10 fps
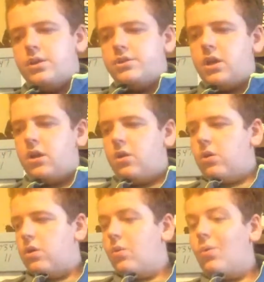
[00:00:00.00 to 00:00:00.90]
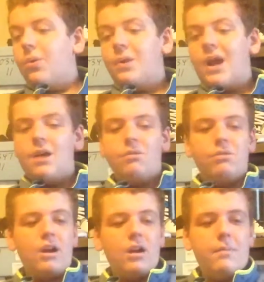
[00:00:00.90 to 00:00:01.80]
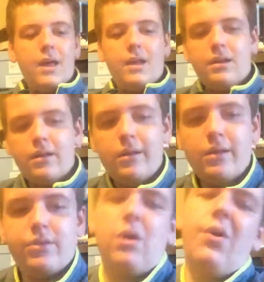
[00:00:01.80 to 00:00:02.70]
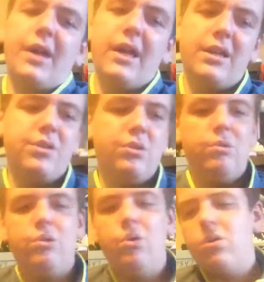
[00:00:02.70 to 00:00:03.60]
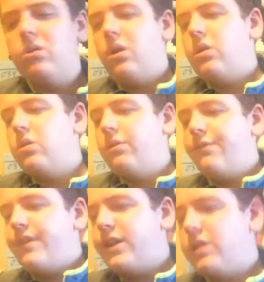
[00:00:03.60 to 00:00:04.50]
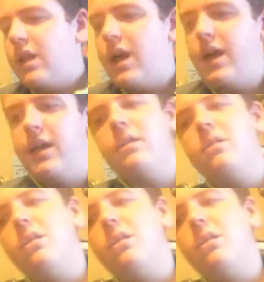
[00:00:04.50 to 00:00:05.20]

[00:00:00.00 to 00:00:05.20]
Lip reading: So what I would recommend is going into your local Finish Line,